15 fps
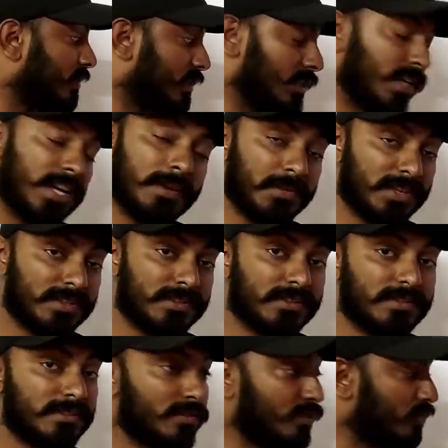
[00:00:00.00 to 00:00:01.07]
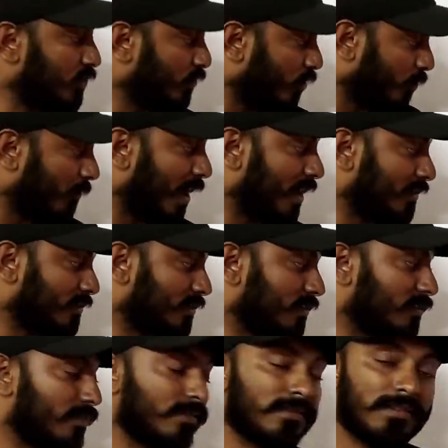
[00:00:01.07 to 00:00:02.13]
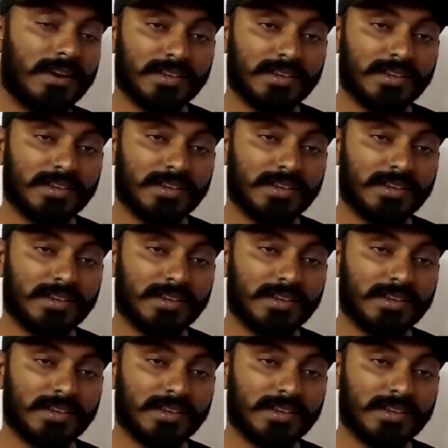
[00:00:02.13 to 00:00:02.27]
databases, load balancer,